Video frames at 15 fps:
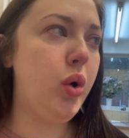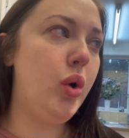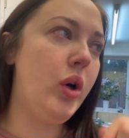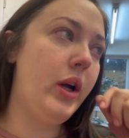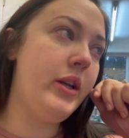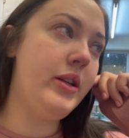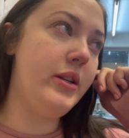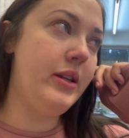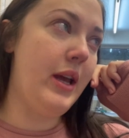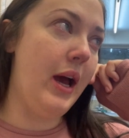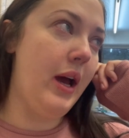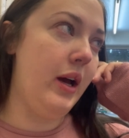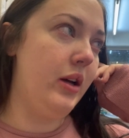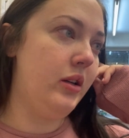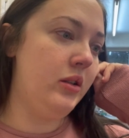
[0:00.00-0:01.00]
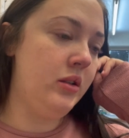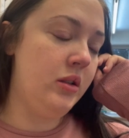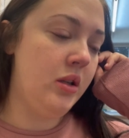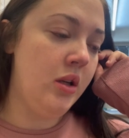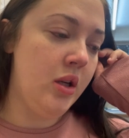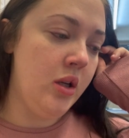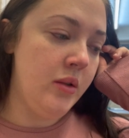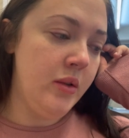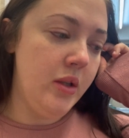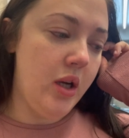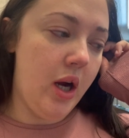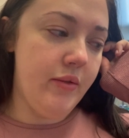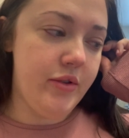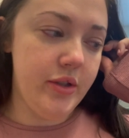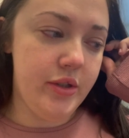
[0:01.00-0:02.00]
And yeah,
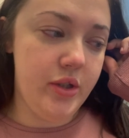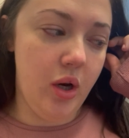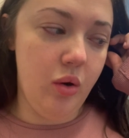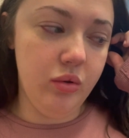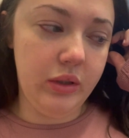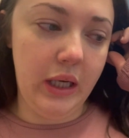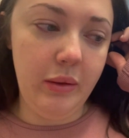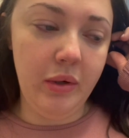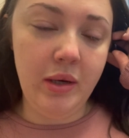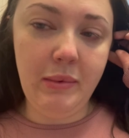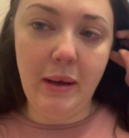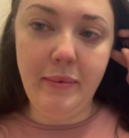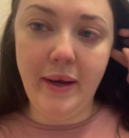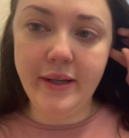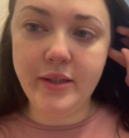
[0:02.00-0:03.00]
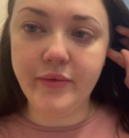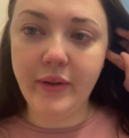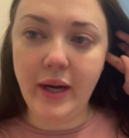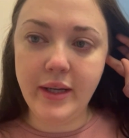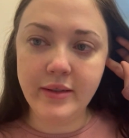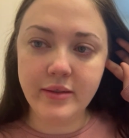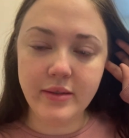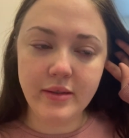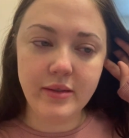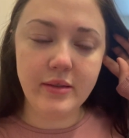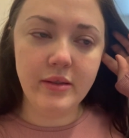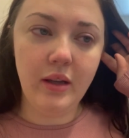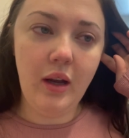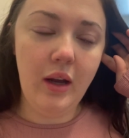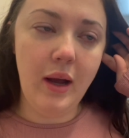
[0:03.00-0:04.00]
I've just told like one of my best friends,
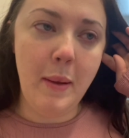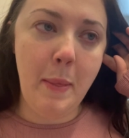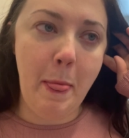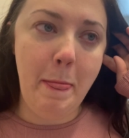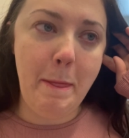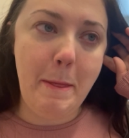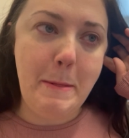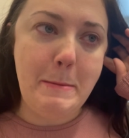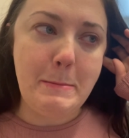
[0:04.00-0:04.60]
and